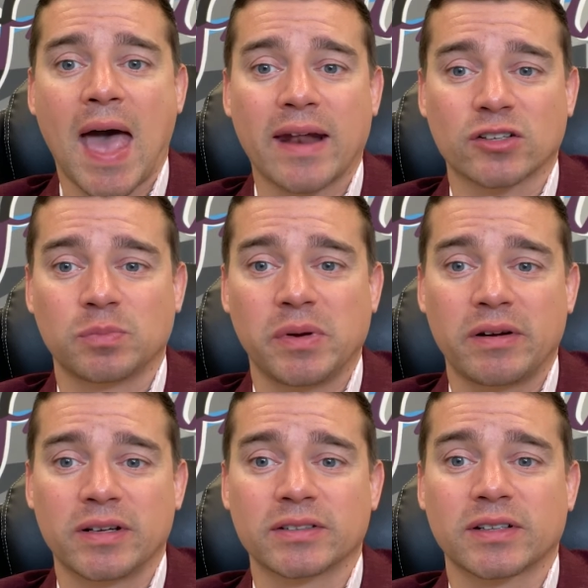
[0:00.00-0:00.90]
had
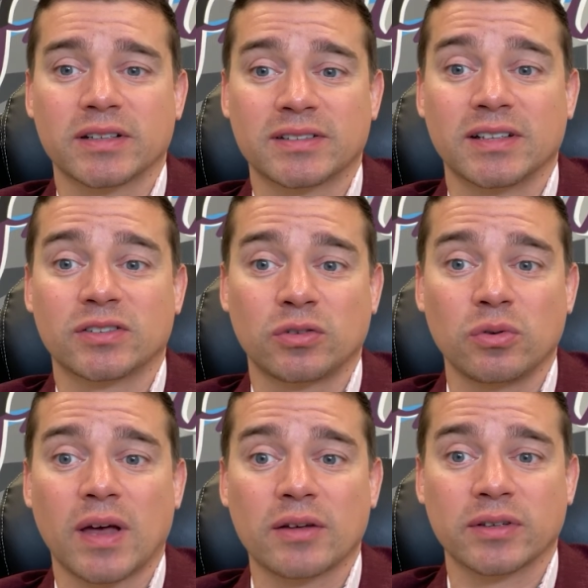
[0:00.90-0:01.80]
experienced since
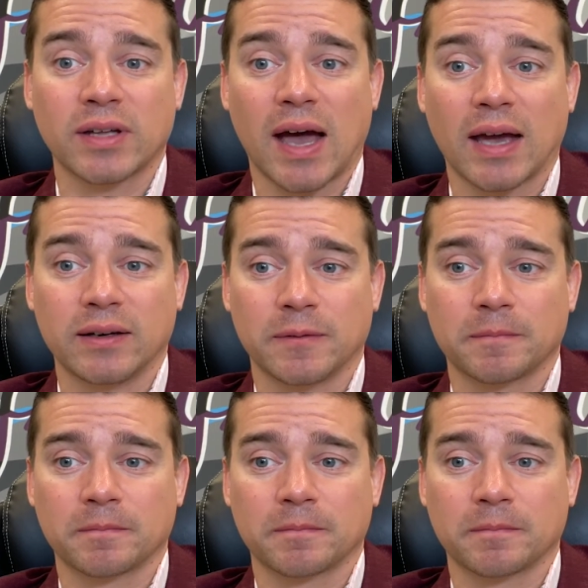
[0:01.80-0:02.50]
2009.